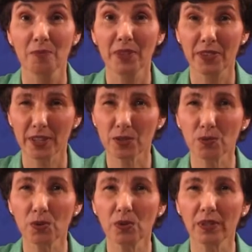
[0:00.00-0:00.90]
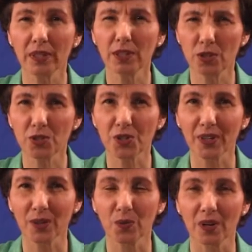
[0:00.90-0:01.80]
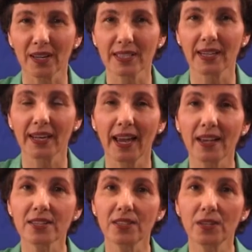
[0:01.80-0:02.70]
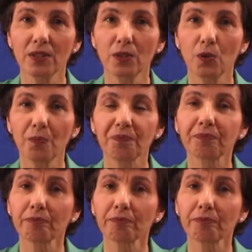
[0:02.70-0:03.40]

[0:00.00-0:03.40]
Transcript: But this rule usually works, and it has to do